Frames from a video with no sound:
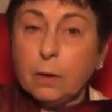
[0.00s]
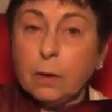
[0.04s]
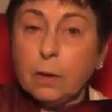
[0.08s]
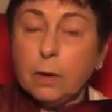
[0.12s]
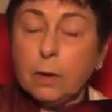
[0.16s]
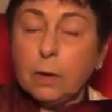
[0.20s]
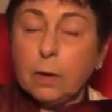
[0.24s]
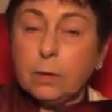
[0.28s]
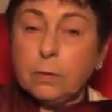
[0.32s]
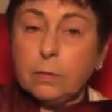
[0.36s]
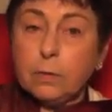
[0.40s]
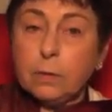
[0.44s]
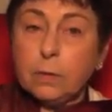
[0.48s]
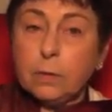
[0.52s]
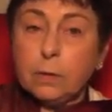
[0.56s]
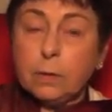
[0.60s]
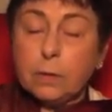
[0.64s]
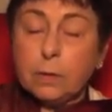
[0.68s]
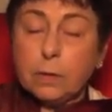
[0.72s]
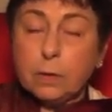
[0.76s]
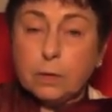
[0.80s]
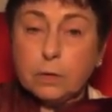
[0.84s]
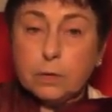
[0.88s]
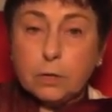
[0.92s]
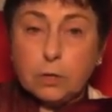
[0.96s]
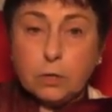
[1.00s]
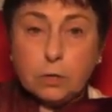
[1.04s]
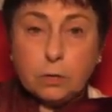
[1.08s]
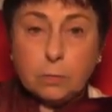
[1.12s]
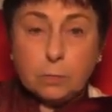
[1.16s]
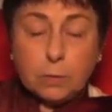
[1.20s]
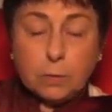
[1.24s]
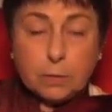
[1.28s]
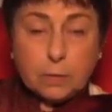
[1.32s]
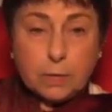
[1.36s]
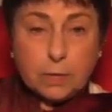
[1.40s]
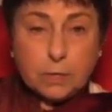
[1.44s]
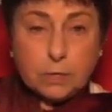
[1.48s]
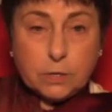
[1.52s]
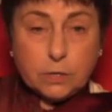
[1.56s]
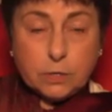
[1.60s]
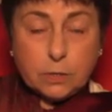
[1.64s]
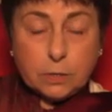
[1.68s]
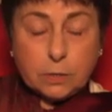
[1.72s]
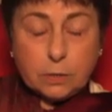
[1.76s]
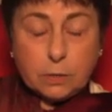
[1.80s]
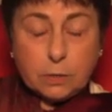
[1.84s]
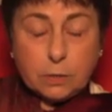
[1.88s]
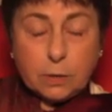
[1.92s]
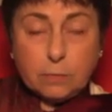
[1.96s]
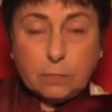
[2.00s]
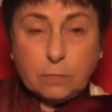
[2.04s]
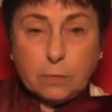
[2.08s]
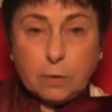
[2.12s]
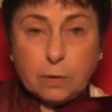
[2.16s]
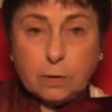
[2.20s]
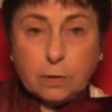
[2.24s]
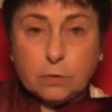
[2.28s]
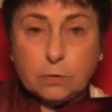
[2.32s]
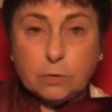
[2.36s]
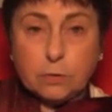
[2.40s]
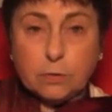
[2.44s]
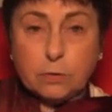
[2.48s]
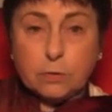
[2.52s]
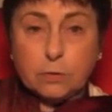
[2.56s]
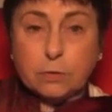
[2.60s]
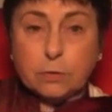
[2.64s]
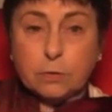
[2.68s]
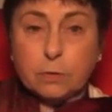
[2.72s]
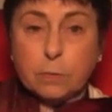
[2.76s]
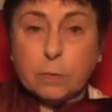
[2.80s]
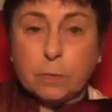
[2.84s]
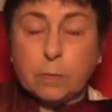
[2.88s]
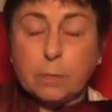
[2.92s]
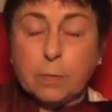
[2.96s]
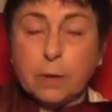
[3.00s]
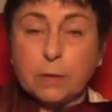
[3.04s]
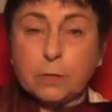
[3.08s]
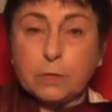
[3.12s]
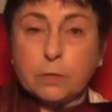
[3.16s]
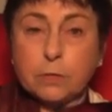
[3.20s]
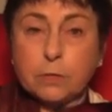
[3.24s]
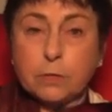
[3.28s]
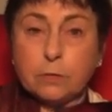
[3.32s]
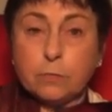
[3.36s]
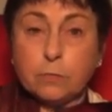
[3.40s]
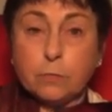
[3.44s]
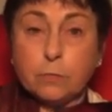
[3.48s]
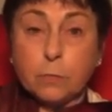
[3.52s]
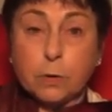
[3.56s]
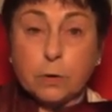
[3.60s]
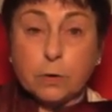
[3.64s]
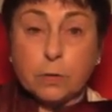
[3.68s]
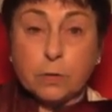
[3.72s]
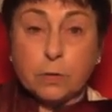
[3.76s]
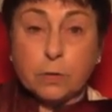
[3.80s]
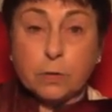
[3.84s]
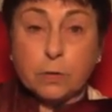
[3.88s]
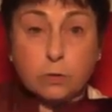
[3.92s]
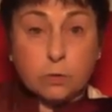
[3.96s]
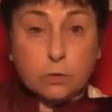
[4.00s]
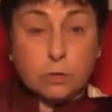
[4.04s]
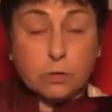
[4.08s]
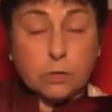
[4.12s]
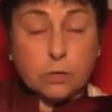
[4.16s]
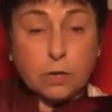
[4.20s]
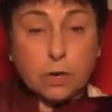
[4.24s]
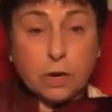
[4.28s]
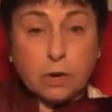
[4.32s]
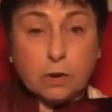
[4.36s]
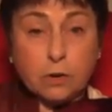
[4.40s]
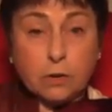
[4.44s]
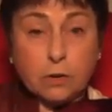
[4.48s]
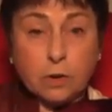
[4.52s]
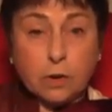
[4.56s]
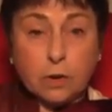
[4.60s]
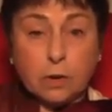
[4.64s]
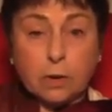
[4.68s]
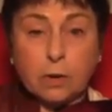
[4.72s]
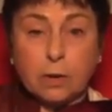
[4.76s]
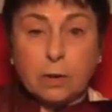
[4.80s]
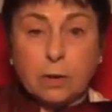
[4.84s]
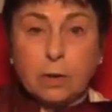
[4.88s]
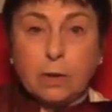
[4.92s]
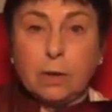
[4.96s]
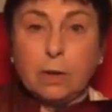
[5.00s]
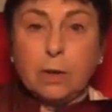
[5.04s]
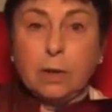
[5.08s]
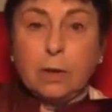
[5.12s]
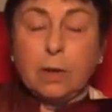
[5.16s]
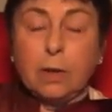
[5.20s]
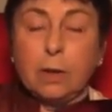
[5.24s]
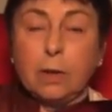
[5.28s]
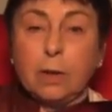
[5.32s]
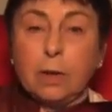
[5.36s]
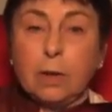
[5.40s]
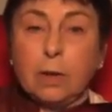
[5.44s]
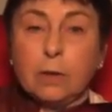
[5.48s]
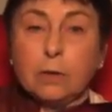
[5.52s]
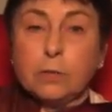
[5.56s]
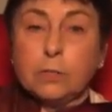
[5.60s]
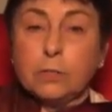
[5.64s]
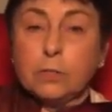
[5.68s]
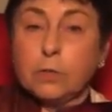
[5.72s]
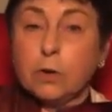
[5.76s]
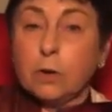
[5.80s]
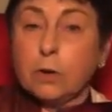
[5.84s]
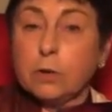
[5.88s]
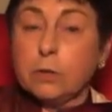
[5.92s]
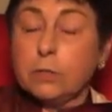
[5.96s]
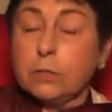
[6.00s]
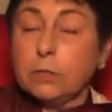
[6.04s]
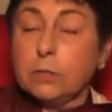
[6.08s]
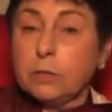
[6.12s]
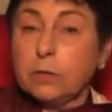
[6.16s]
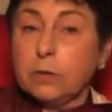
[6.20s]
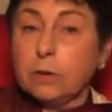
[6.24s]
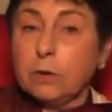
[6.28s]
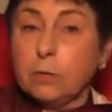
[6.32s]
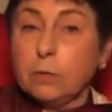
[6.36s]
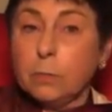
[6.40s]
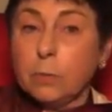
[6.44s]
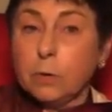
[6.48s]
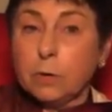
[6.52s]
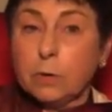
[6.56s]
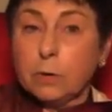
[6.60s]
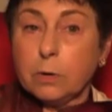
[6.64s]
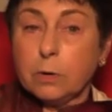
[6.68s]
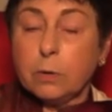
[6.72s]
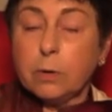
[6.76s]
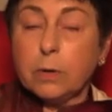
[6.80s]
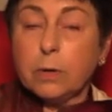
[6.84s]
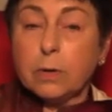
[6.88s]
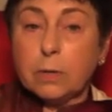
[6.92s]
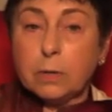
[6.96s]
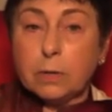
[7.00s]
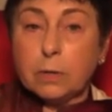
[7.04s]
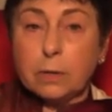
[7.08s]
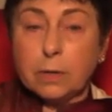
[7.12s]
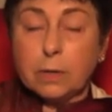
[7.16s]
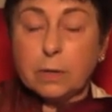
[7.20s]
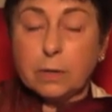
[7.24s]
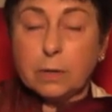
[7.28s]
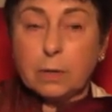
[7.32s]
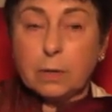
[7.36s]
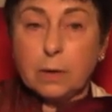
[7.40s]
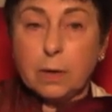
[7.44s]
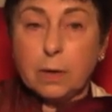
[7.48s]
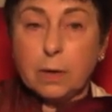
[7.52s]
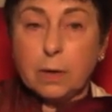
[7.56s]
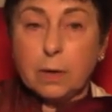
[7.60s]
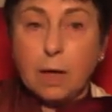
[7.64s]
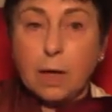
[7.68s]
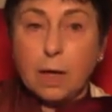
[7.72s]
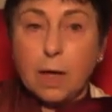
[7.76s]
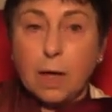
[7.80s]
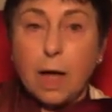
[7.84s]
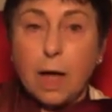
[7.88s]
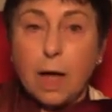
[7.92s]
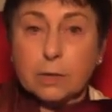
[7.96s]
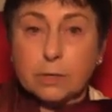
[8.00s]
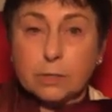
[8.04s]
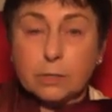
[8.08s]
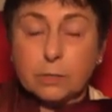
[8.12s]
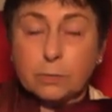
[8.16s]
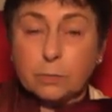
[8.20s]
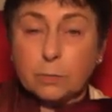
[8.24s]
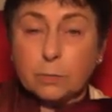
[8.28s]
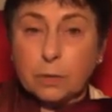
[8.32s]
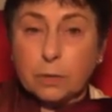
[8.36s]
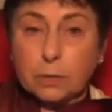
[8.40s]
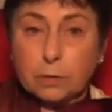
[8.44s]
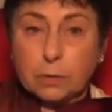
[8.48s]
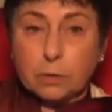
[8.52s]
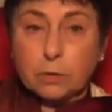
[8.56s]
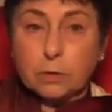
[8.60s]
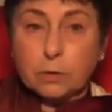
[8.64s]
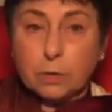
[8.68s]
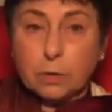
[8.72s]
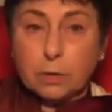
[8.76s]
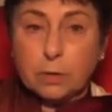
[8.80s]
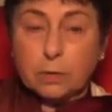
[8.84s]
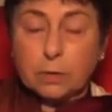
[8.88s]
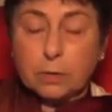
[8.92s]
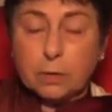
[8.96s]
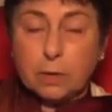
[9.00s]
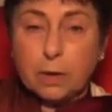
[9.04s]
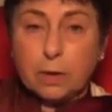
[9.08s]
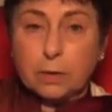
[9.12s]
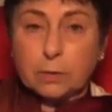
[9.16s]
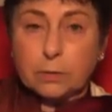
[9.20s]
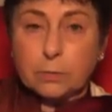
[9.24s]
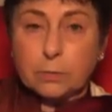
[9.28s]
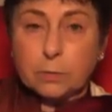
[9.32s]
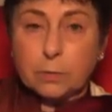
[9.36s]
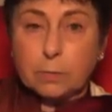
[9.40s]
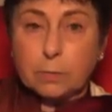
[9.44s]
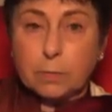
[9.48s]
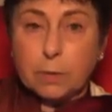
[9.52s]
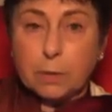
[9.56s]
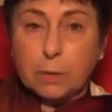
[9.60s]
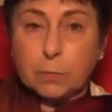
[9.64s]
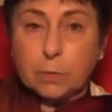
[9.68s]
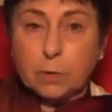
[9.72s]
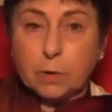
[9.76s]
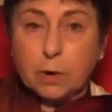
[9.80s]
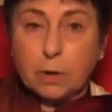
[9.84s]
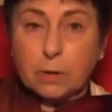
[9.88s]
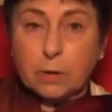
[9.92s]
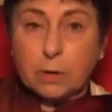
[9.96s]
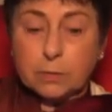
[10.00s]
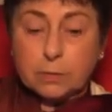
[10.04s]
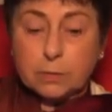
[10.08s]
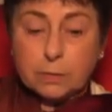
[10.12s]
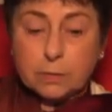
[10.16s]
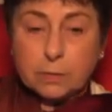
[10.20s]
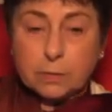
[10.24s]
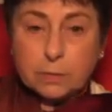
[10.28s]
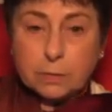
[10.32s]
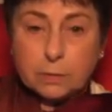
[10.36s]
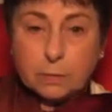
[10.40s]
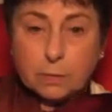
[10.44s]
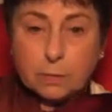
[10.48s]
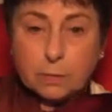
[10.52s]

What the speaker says: And the accumulation of the 100-syllable mantra for the Nundro starts to go more quickly as we learn it, as we memorize it.